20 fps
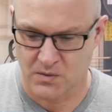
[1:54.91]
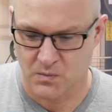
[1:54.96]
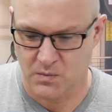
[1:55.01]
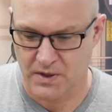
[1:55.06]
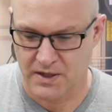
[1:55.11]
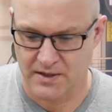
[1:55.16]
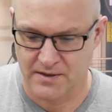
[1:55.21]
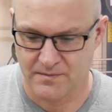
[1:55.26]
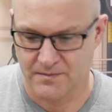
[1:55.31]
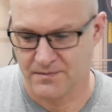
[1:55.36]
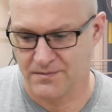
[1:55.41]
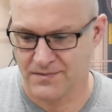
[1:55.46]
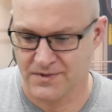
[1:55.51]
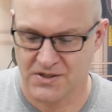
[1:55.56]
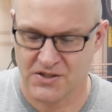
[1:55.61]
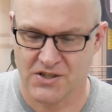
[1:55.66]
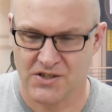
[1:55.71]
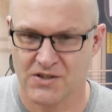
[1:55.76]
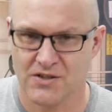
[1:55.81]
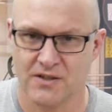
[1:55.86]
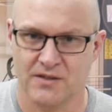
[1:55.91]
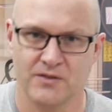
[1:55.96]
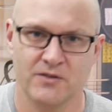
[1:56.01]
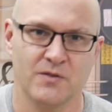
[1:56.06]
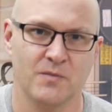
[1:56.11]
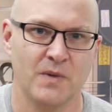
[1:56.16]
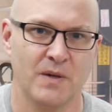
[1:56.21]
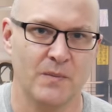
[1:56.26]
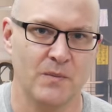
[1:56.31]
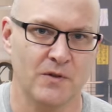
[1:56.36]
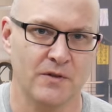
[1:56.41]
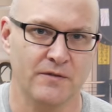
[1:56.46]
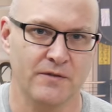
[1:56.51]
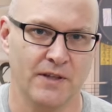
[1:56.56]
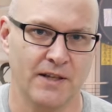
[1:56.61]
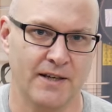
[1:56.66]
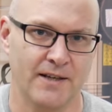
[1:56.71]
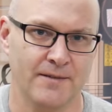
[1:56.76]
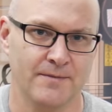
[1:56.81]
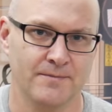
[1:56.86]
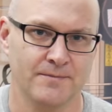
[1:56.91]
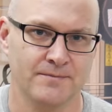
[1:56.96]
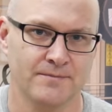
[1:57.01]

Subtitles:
but it's just got a little bit more flair.